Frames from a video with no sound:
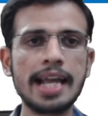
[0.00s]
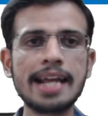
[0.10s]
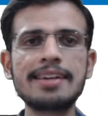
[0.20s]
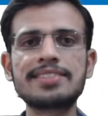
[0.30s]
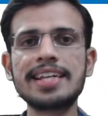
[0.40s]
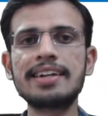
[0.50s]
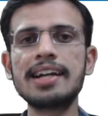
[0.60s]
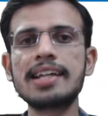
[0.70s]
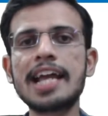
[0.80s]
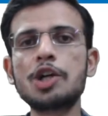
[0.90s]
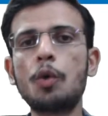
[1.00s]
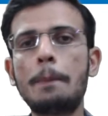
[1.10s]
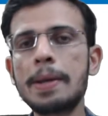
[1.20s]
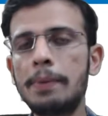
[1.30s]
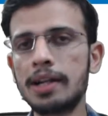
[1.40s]
In a single line
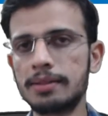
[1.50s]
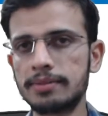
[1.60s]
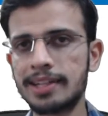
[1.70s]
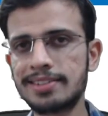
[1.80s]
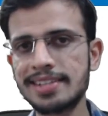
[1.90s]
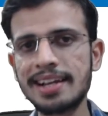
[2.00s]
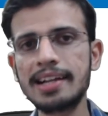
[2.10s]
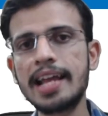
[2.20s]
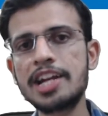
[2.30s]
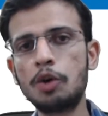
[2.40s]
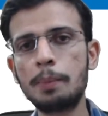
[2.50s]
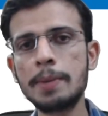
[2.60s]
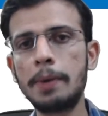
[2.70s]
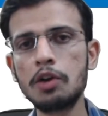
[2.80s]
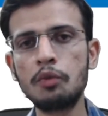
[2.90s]
of people, there is a single line of
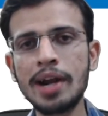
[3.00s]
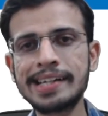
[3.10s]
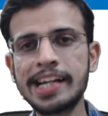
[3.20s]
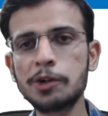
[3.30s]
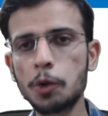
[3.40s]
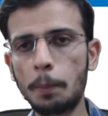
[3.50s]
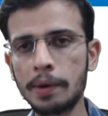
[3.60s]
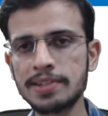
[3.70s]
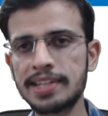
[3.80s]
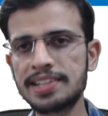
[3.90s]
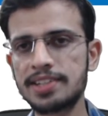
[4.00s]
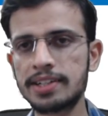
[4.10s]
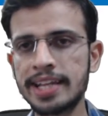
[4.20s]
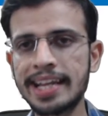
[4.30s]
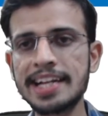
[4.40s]
people waiting to purchase
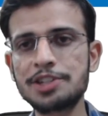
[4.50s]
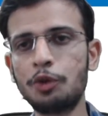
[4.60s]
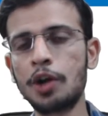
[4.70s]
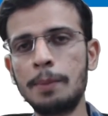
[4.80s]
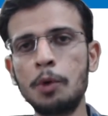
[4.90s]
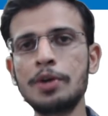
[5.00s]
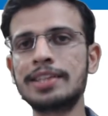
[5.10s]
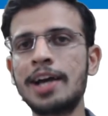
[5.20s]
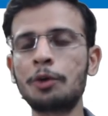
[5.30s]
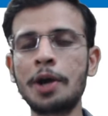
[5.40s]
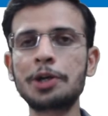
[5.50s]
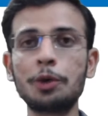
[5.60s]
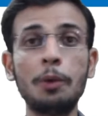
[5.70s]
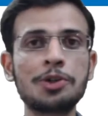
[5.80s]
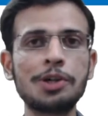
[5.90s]
tickets for a movie. They are going
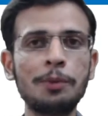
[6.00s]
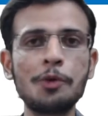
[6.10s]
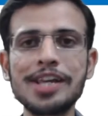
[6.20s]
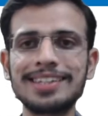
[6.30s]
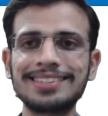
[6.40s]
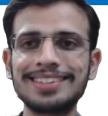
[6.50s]
to watch a movie.